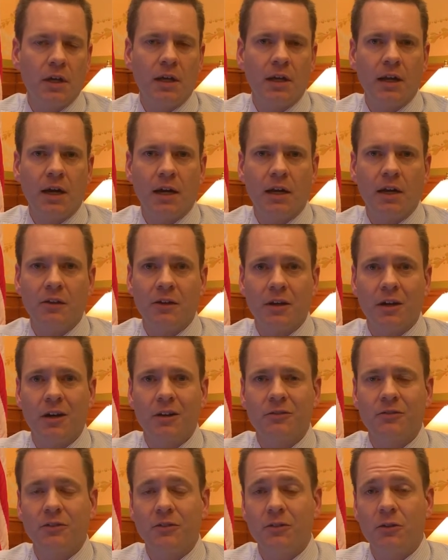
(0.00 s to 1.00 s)
and not in the
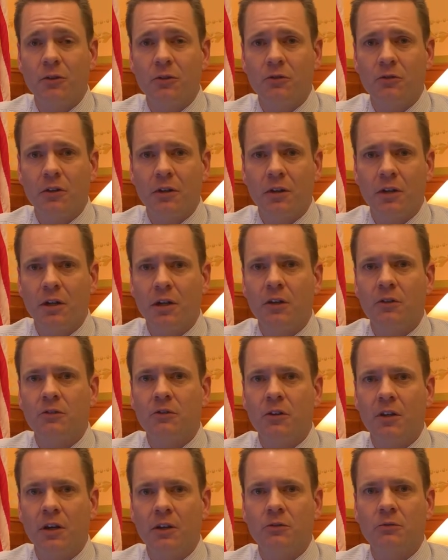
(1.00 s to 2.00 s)
Constitution
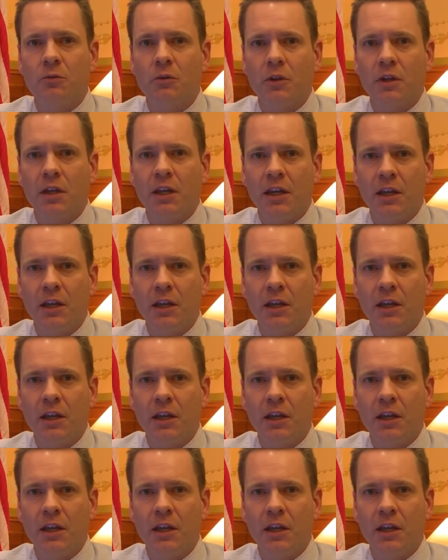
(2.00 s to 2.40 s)
is that it's really